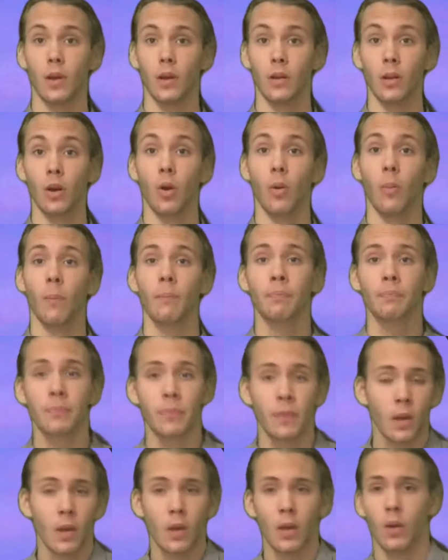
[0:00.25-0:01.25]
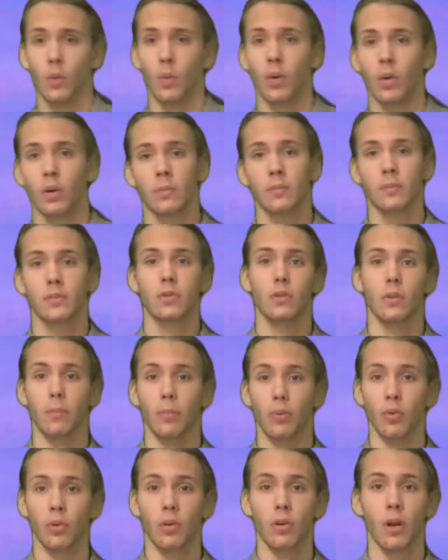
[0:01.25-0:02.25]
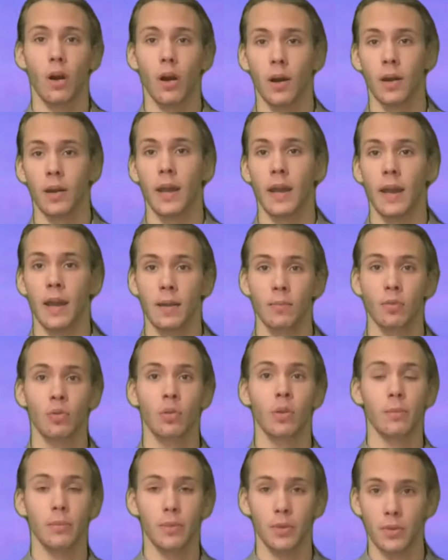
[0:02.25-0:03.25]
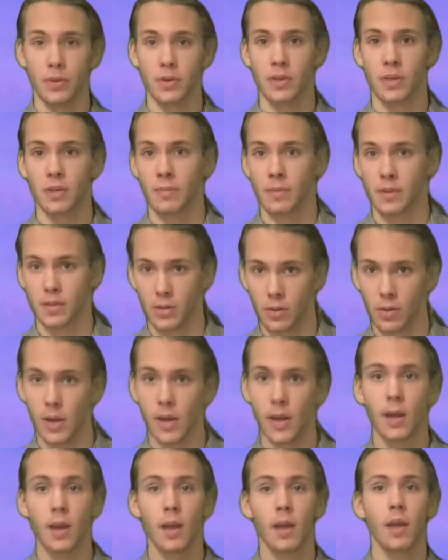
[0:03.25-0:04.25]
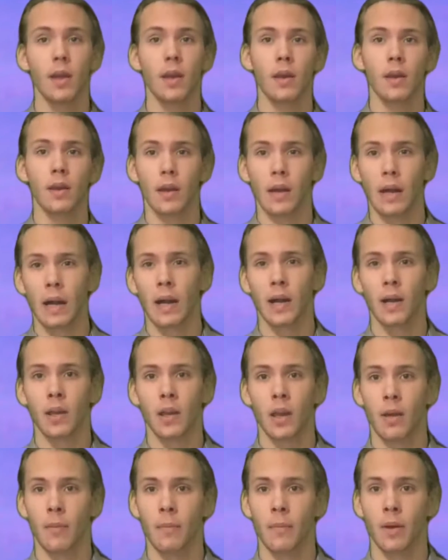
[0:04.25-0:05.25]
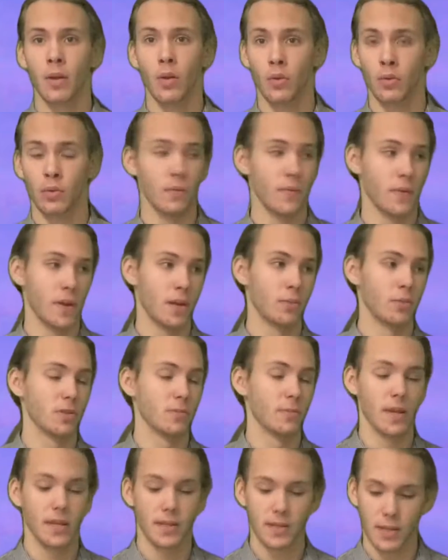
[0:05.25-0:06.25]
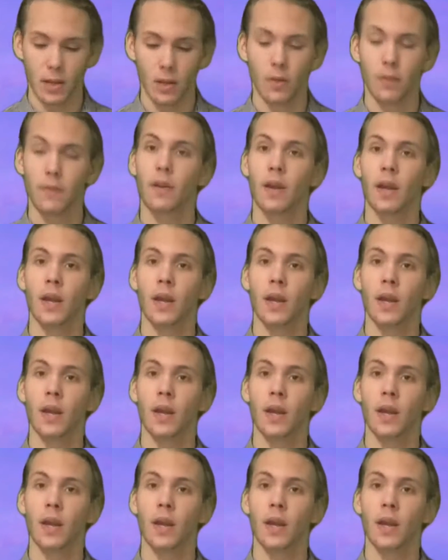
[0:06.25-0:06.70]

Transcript: Hello, welcome to a report on animal abuse in Missouri. I am an owner of animals myself,